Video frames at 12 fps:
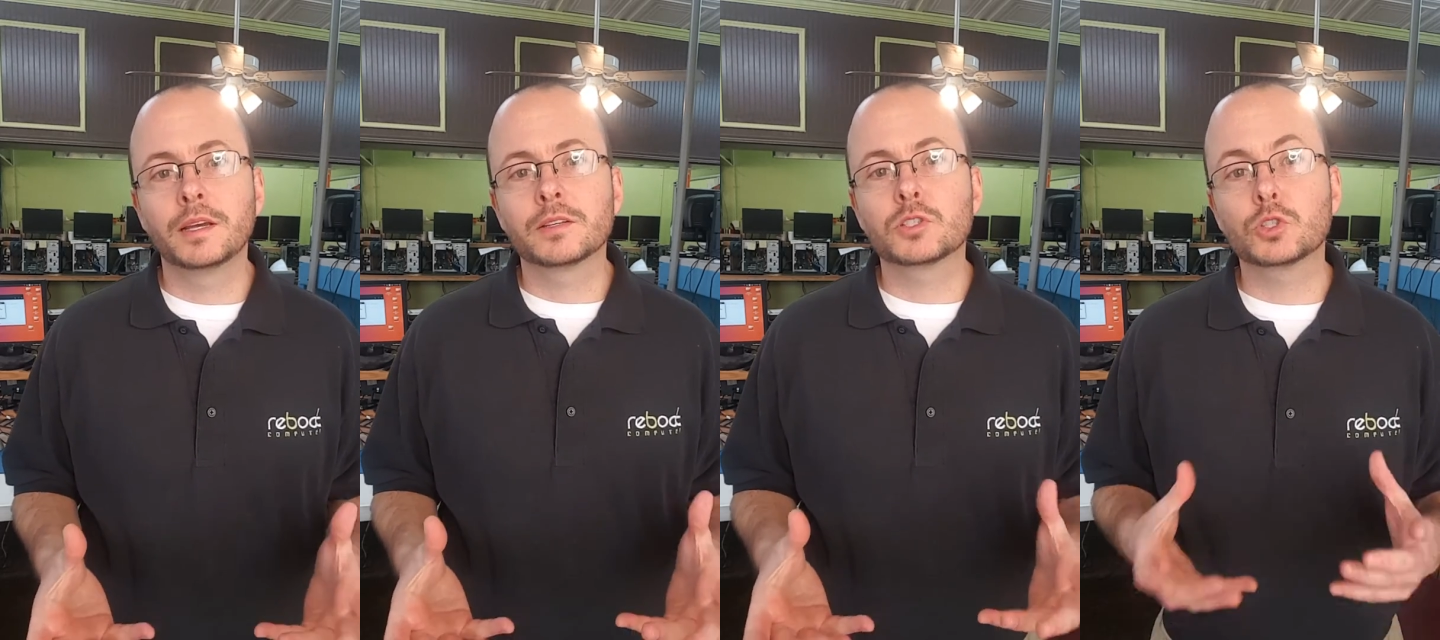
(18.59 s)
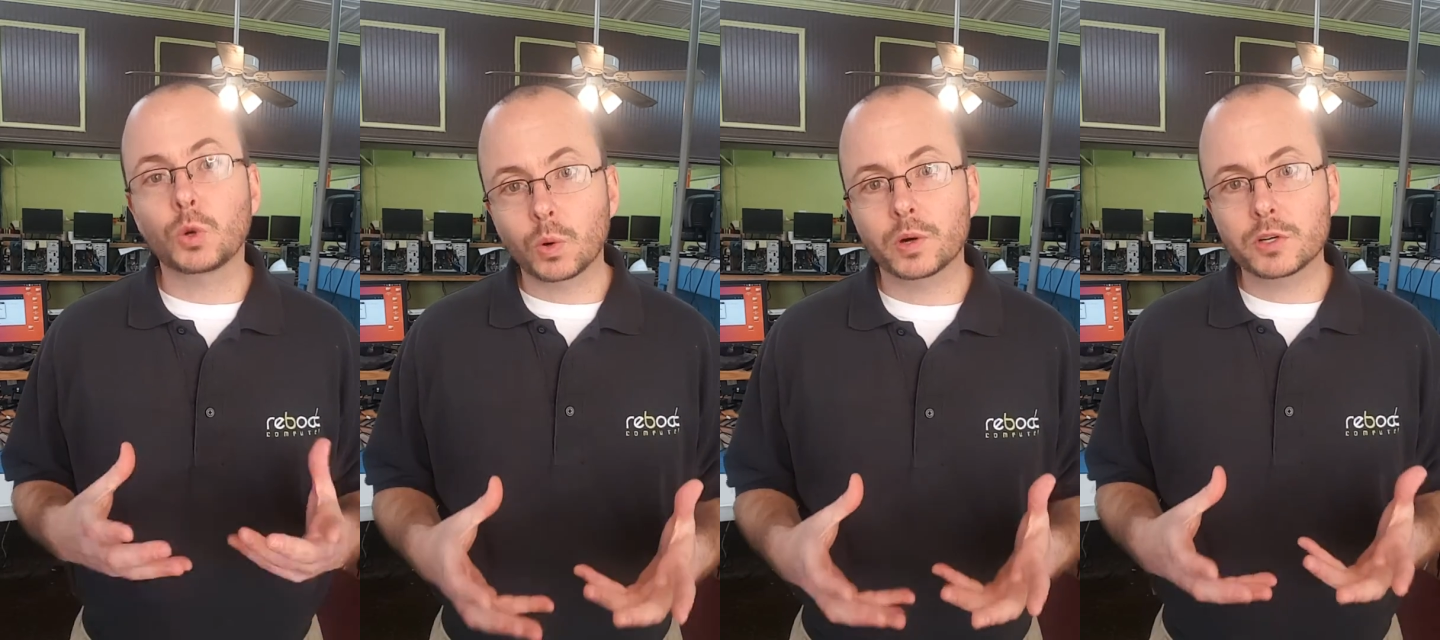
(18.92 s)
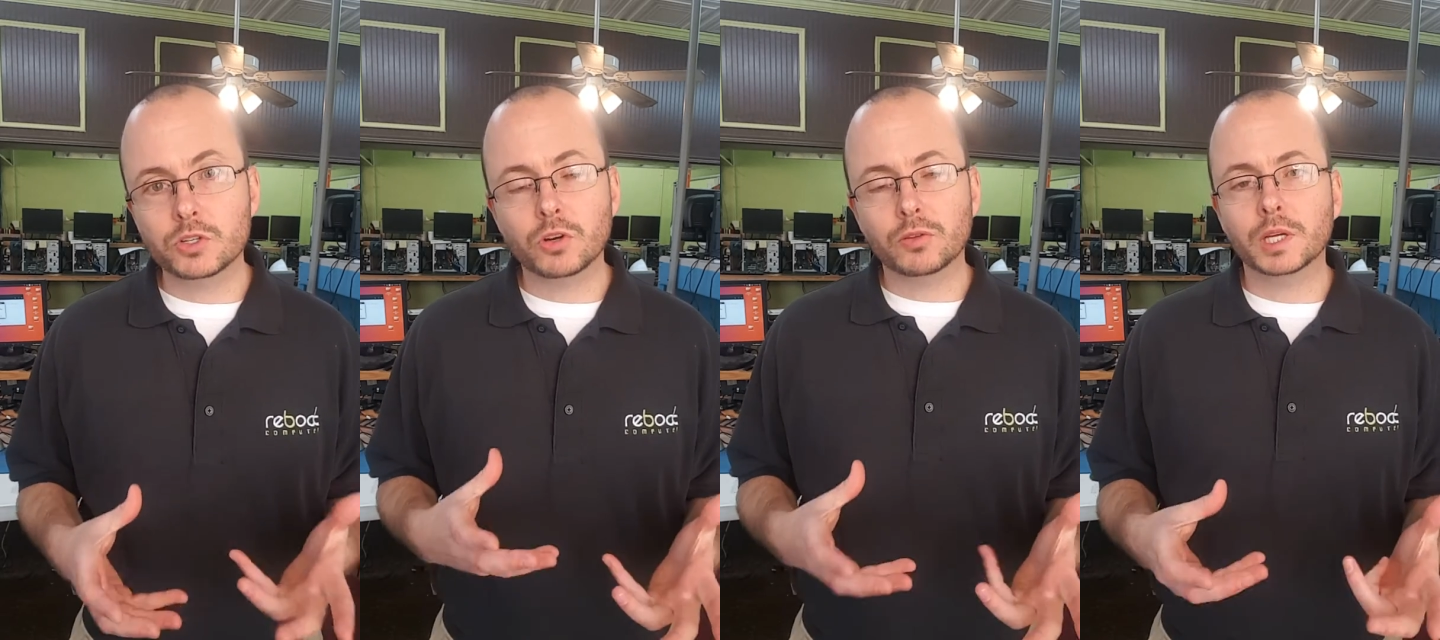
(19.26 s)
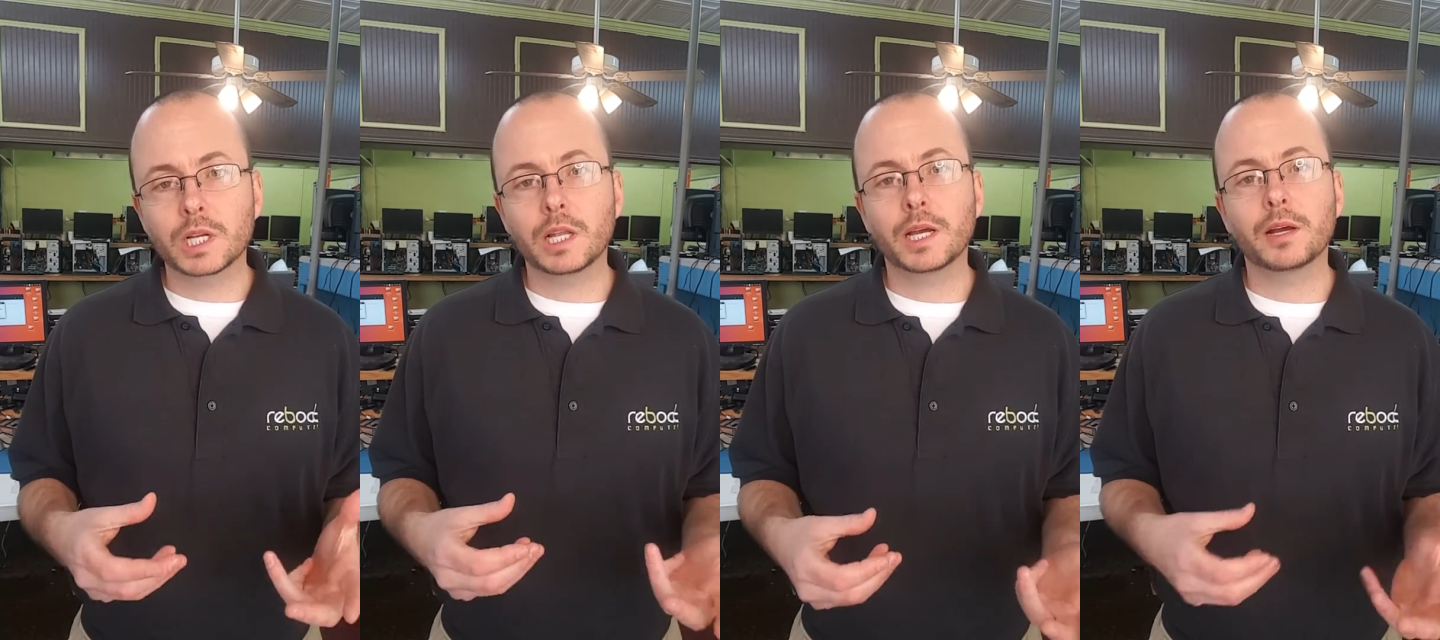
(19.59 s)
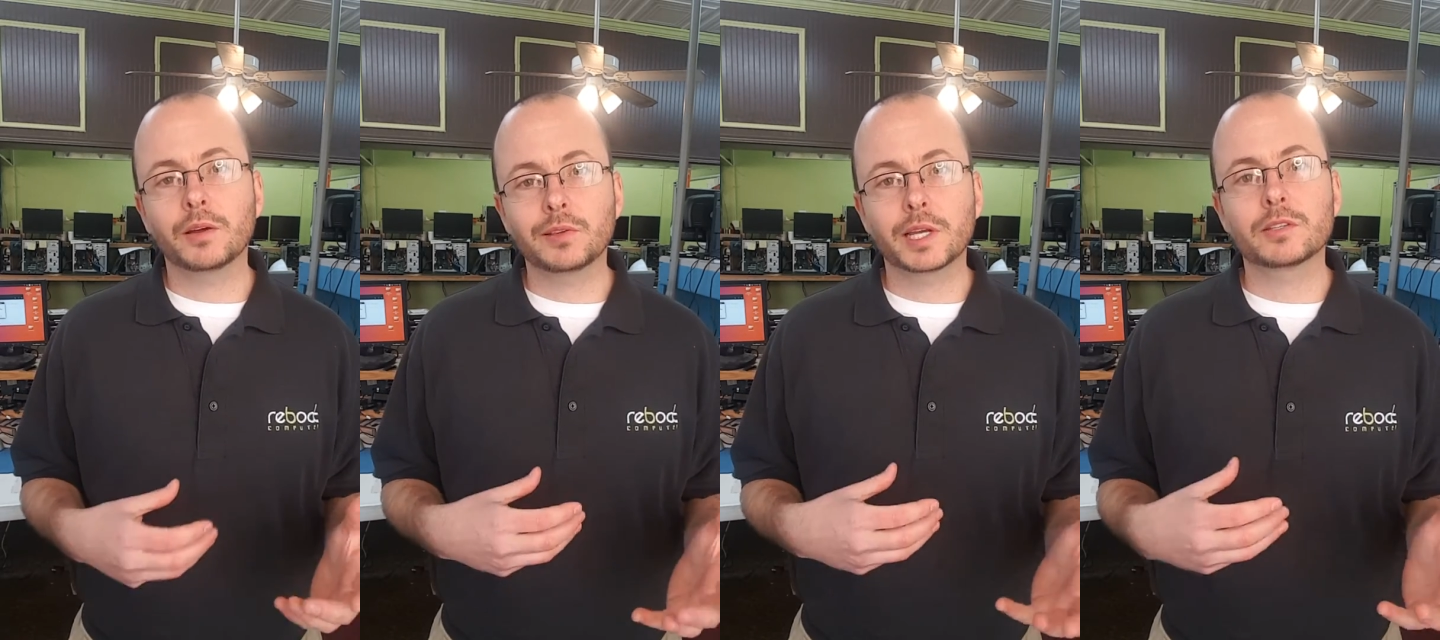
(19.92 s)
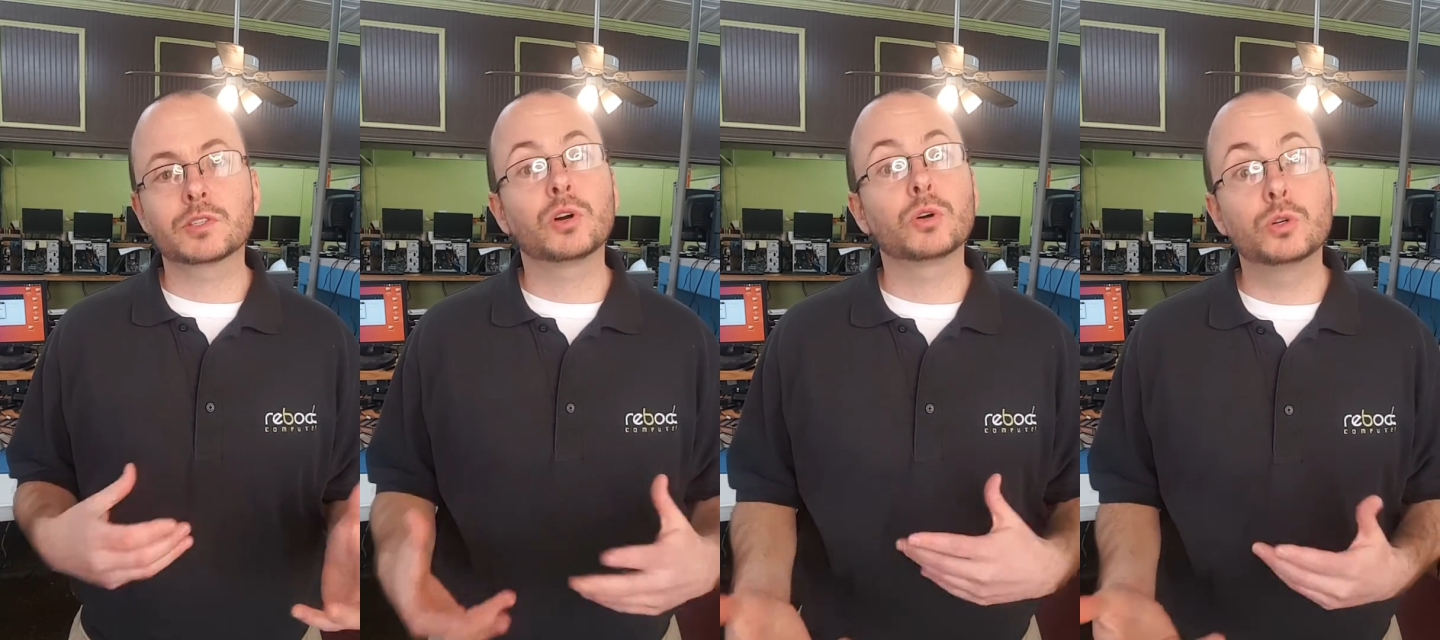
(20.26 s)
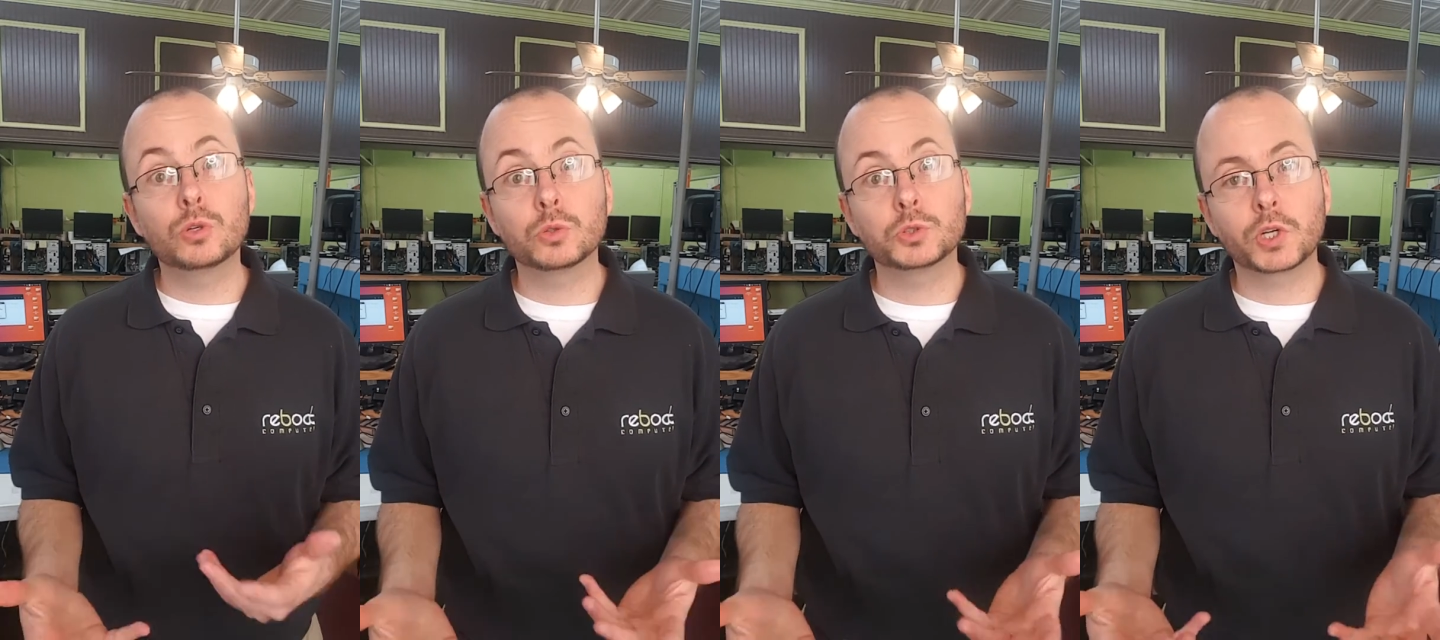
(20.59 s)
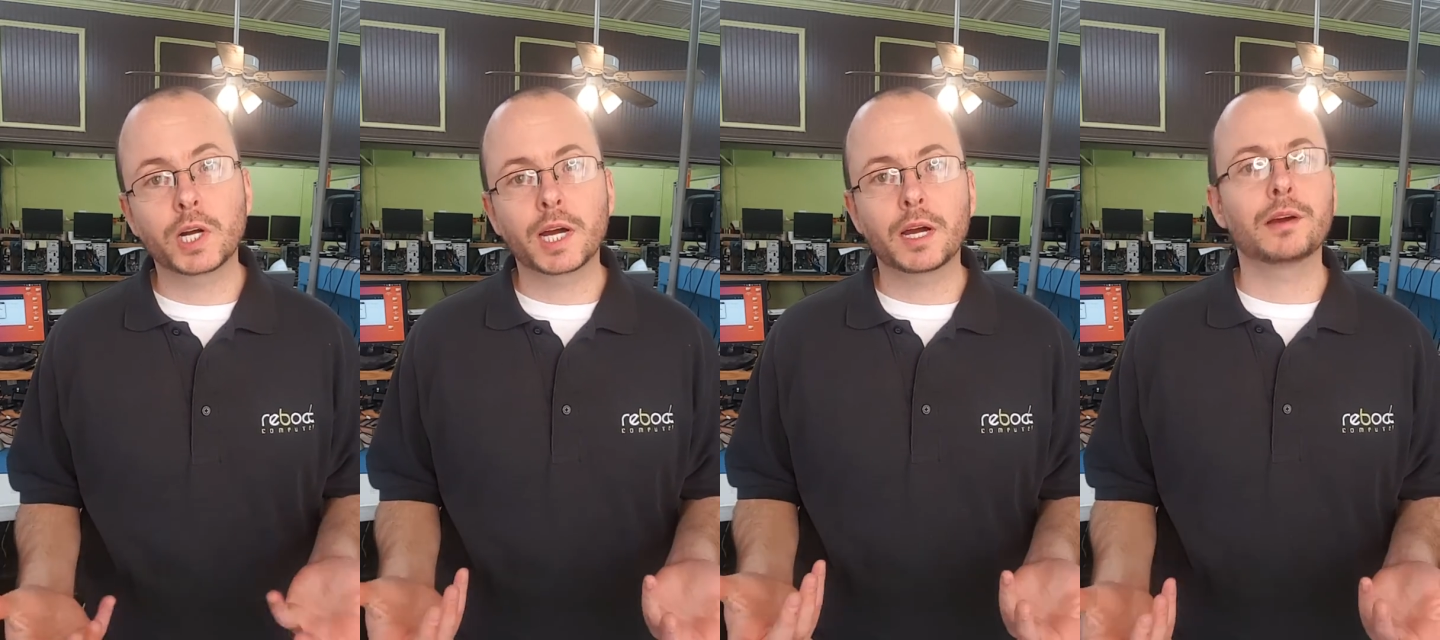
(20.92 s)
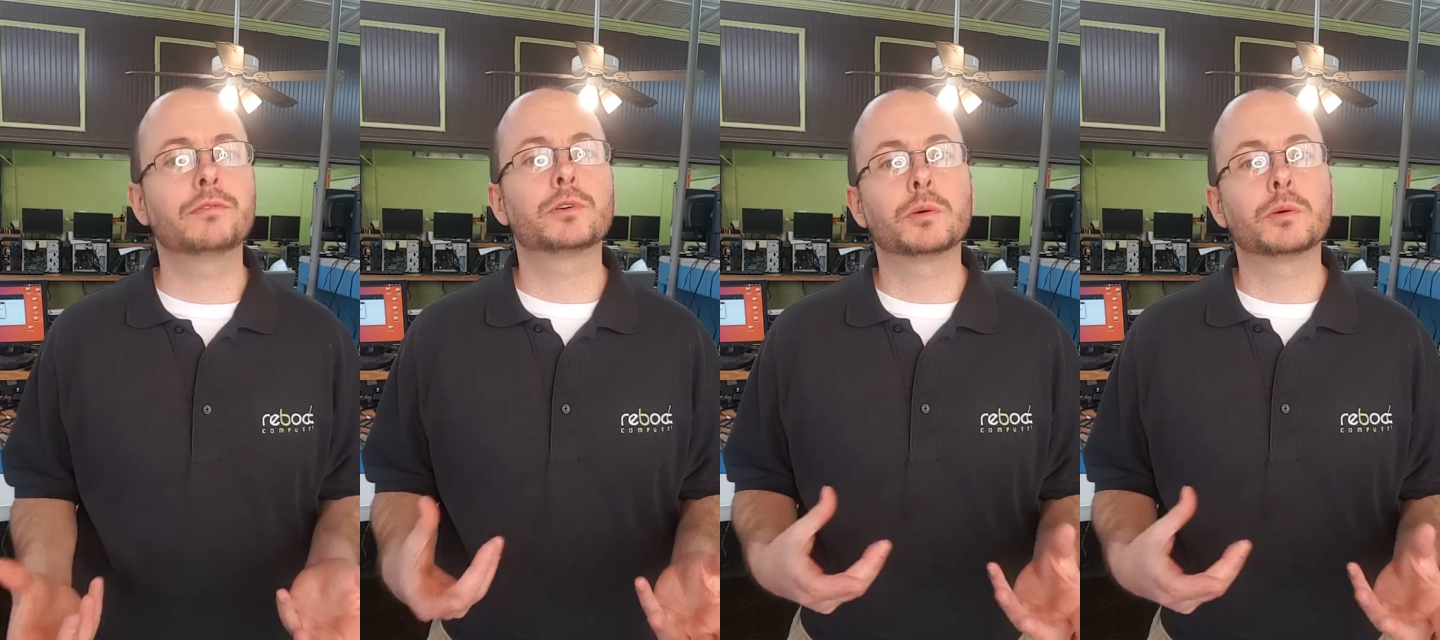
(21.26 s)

storage on the cloud, like it's called Google Drive,